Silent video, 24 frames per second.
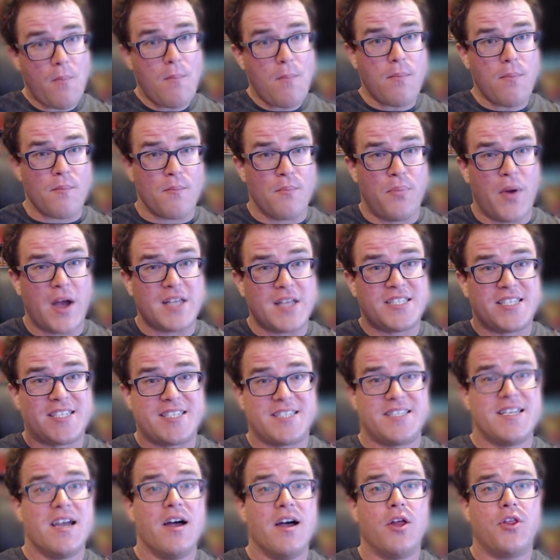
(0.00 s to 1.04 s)
But
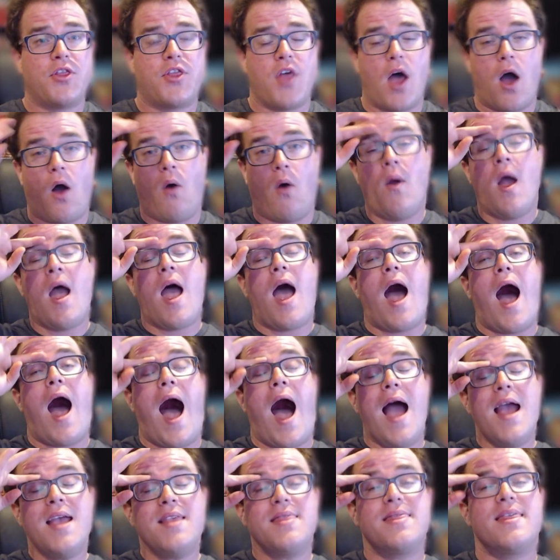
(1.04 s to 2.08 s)
still, though,
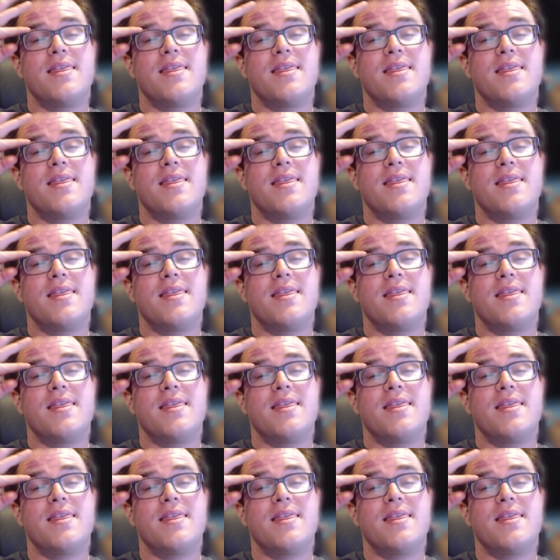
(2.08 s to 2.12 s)
I